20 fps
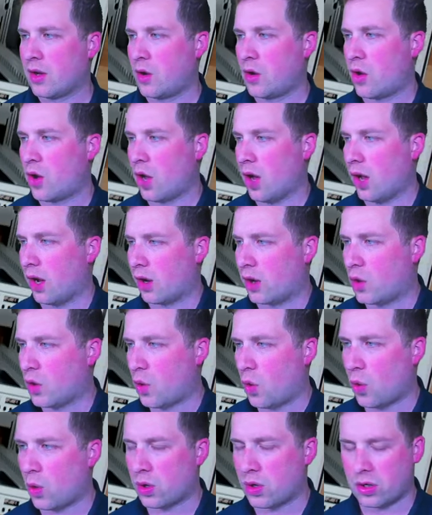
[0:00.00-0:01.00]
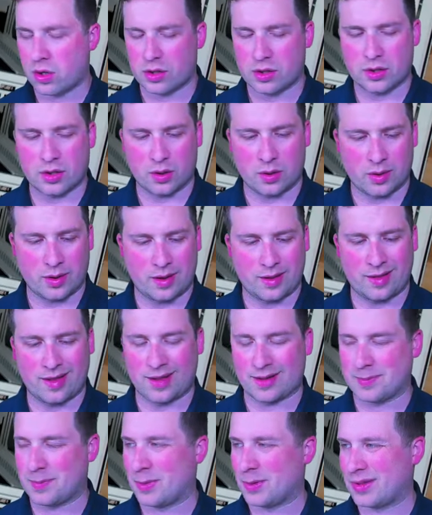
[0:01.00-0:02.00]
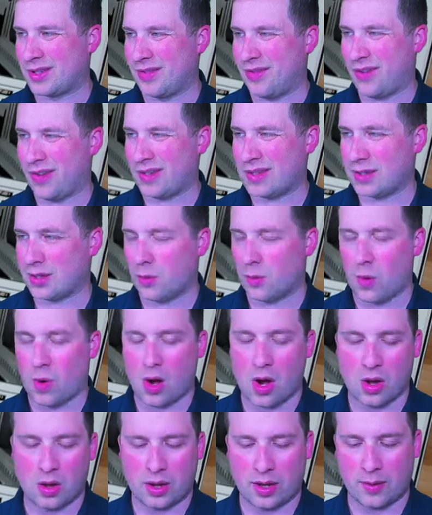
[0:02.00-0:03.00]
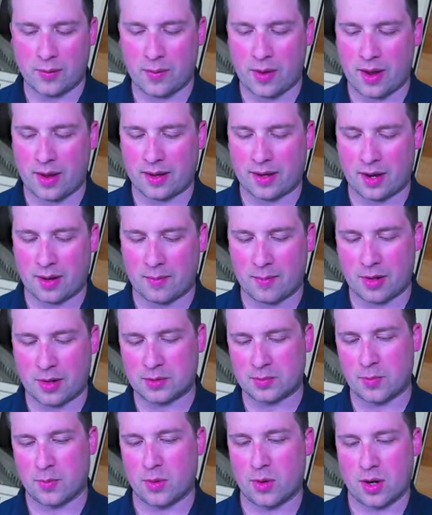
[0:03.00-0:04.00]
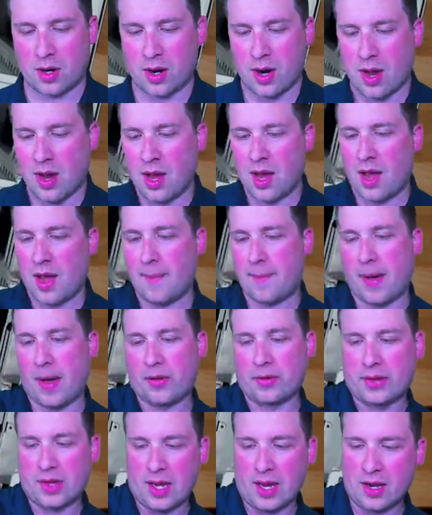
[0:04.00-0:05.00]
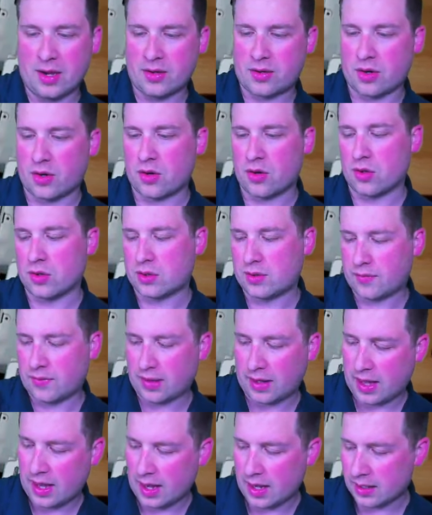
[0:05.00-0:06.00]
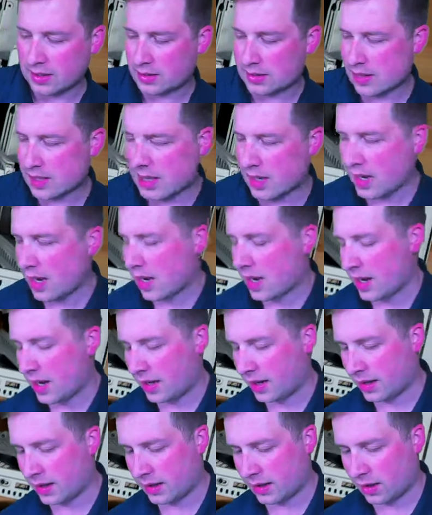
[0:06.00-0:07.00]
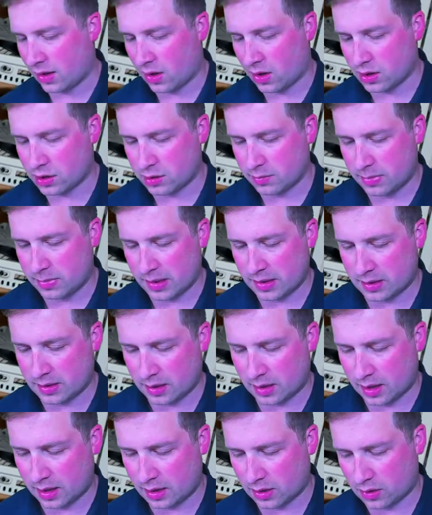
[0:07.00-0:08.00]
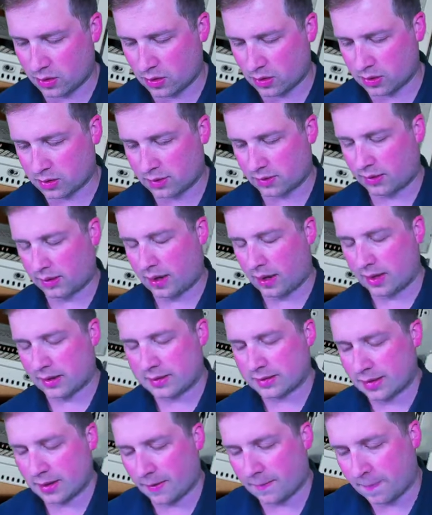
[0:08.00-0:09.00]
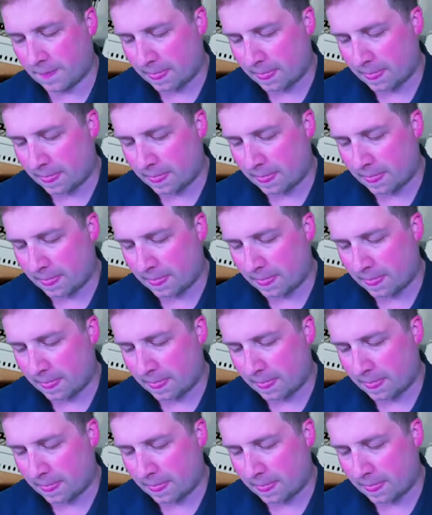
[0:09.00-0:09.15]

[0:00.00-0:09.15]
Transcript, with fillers: of uh, cornered, so that's mostly facing the wall anyway. I care much more about the internals of the case and getting the RGBs on the internals of the case. So,